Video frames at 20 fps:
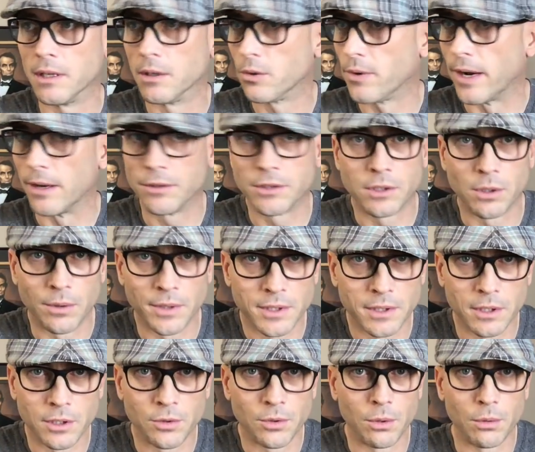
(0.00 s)
Crowdsource
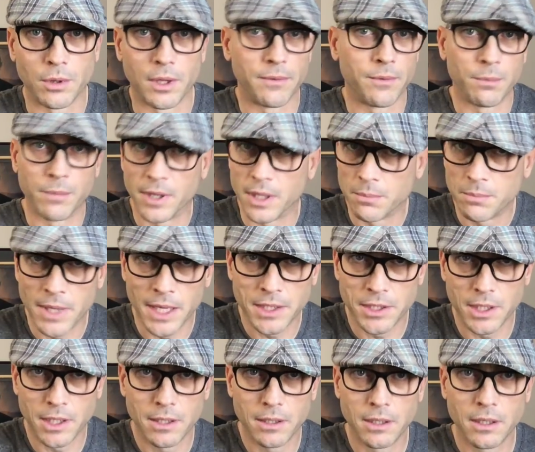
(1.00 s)
the truth. Everybody pitch
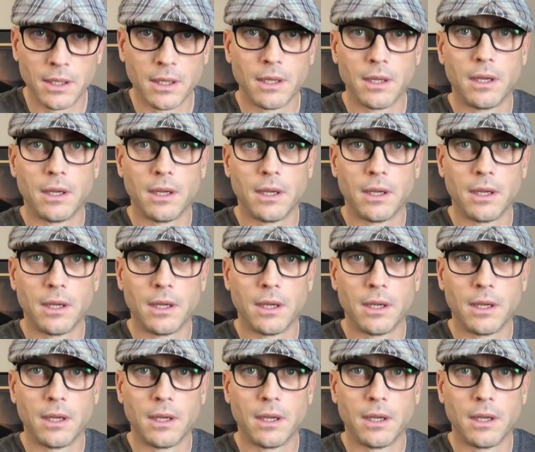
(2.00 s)
in